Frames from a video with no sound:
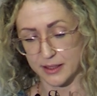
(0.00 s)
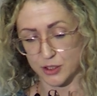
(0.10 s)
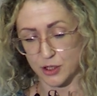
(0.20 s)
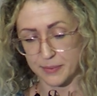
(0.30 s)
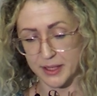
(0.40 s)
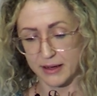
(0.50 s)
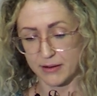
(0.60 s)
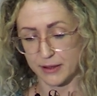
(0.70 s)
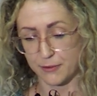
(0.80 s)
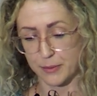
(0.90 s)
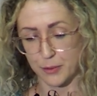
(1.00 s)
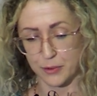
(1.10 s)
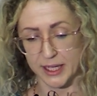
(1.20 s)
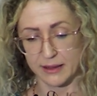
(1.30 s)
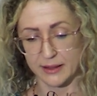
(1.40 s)
at the top there and femoral
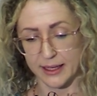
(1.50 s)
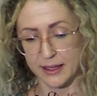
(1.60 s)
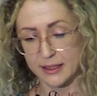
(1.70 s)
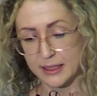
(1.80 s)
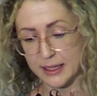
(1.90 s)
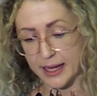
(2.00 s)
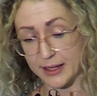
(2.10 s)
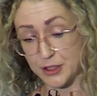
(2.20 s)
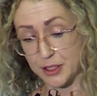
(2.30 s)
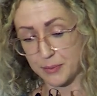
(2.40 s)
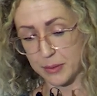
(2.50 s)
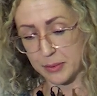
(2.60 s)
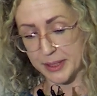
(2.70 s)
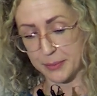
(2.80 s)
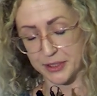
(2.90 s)
head there. And you can
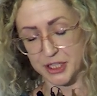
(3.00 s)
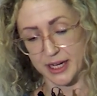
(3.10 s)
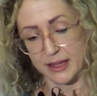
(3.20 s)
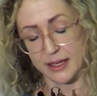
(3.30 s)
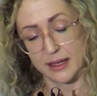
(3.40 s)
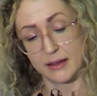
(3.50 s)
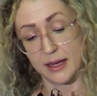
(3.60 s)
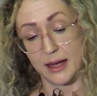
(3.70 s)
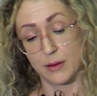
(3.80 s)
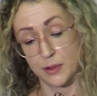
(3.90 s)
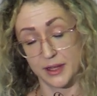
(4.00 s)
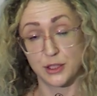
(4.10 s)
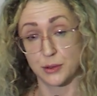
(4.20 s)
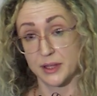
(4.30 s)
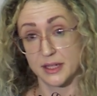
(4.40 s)
probably appreciate what they
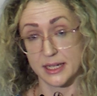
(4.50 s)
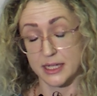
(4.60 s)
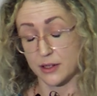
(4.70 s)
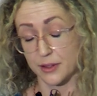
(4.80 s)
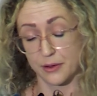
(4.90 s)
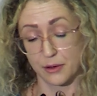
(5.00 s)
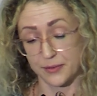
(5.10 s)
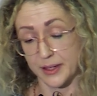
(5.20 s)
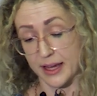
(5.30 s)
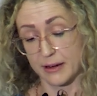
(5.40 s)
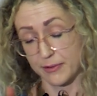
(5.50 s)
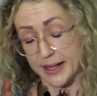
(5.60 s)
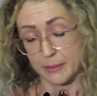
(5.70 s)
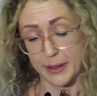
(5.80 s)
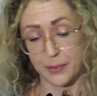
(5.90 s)
do with a CT colonography, they
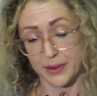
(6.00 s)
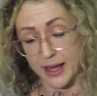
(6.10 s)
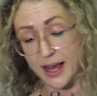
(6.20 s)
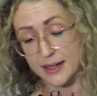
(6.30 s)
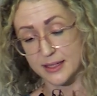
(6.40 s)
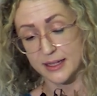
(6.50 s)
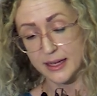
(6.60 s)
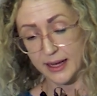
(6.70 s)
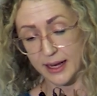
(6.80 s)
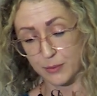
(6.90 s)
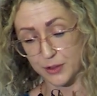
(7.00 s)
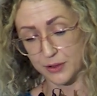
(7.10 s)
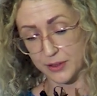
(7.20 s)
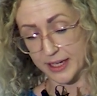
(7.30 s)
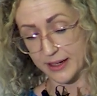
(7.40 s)
inflate the bowel with gas, and what you're
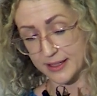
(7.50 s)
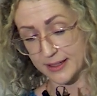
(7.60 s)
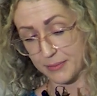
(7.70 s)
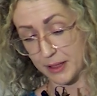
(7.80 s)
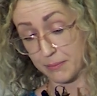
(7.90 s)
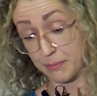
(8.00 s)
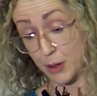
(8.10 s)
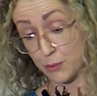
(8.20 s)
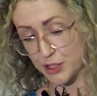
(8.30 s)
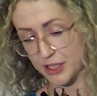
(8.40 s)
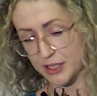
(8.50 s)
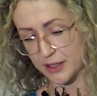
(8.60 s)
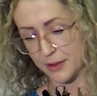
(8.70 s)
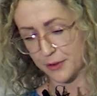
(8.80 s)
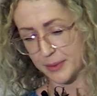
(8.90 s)
looking at is something bulging into
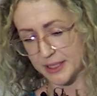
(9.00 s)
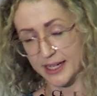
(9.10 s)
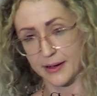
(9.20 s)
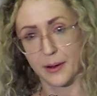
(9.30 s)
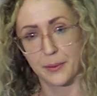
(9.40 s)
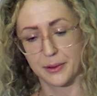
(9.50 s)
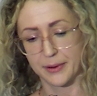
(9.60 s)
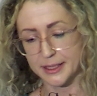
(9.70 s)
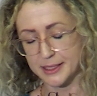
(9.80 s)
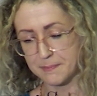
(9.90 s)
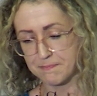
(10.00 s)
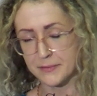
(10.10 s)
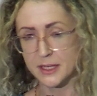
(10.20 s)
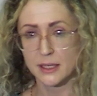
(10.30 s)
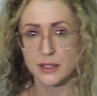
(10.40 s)
the lumen down low in the rectum.
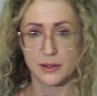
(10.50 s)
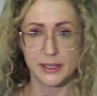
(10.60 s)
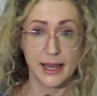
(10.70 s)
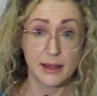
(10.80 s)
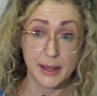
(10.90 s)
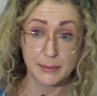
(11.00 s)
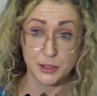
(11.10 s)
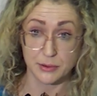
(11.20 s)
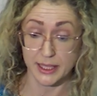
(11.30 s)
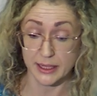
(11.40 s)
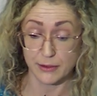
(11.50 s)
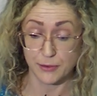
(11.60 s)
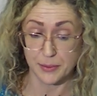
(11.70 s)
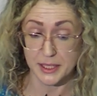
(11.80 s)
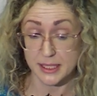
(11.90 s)
So he came up directly
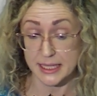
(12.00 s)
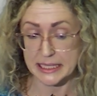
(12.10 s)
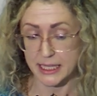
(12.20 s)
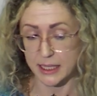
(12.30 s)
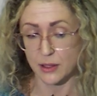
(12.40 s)
from his CT